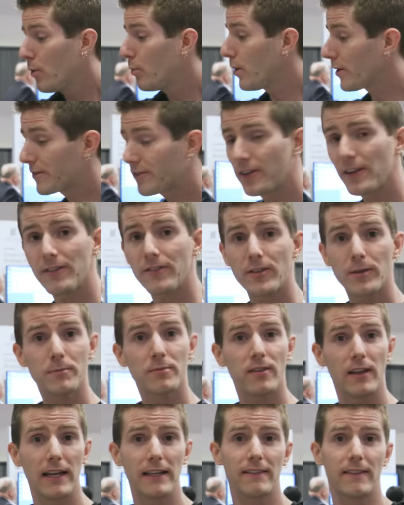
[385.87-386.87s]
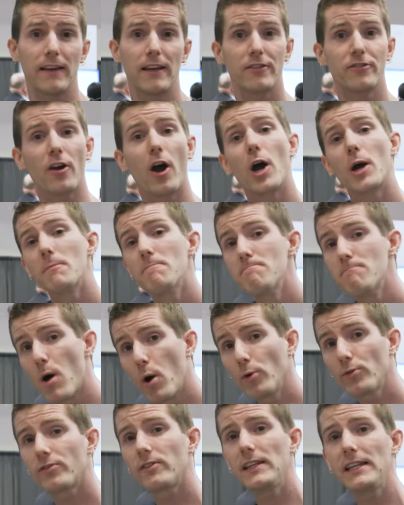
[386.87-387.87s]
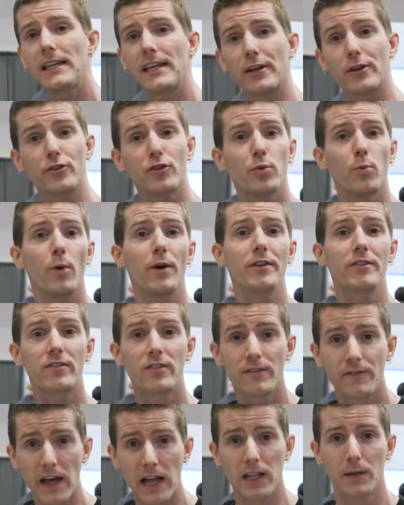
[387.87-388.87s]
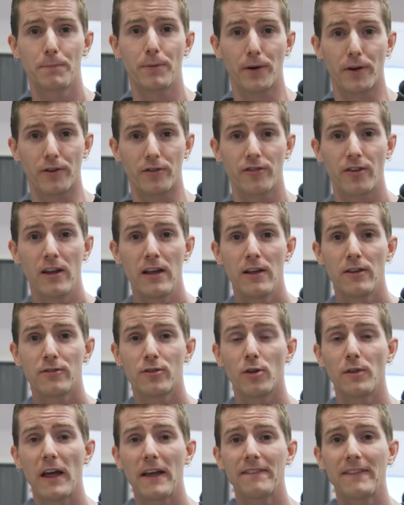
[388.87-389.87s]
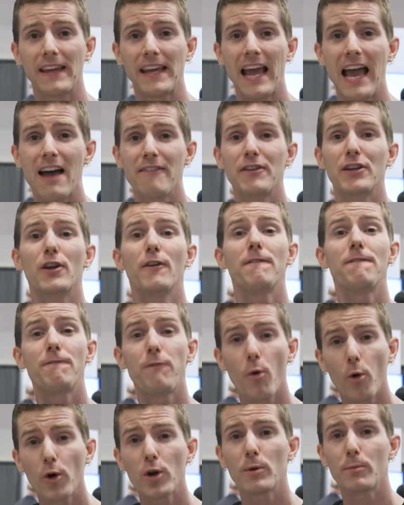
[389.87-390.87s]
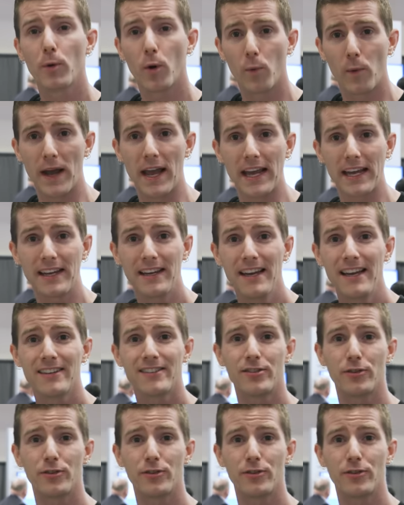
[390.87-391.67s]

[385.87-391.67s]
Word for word: Well, systems like this are mostly geared towards developers so that they have an affordable way